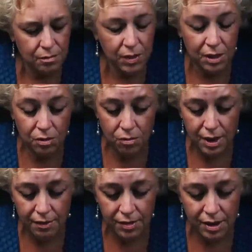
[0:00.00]
we do
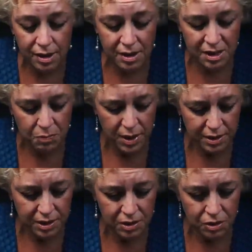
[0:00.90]
have an
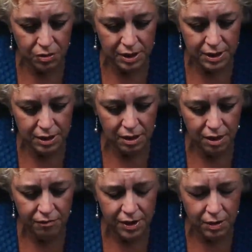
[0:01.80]
unexpected choice in
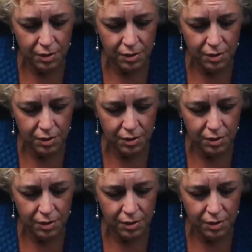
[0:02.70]
love here.